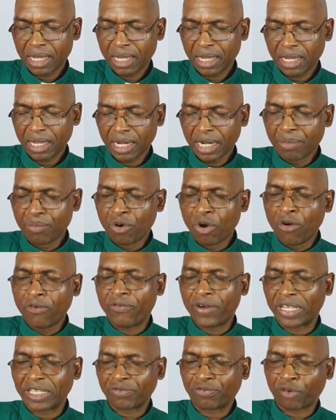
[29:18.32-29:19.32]
Remove
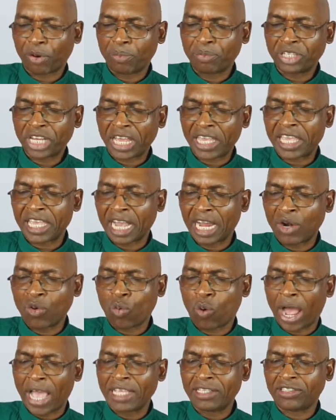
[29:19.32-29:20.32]
us from taking
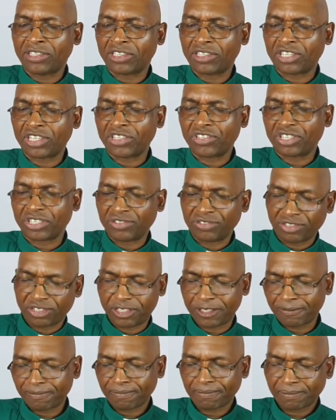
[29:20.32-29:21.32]
unwise
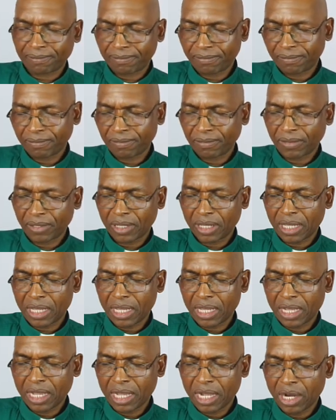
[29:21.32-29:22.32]
decisions
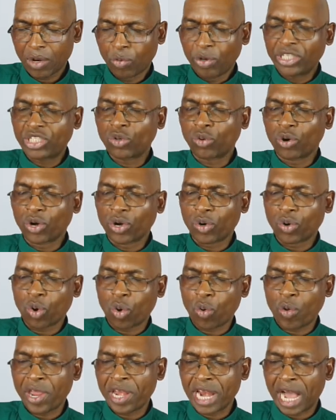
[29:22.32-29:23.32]
which will
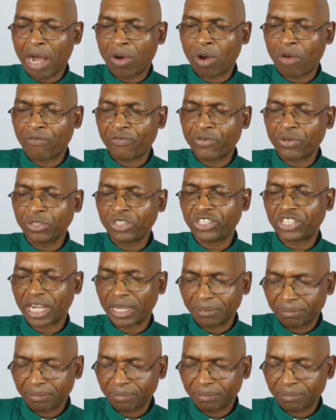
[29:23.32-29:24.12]
ruin our future.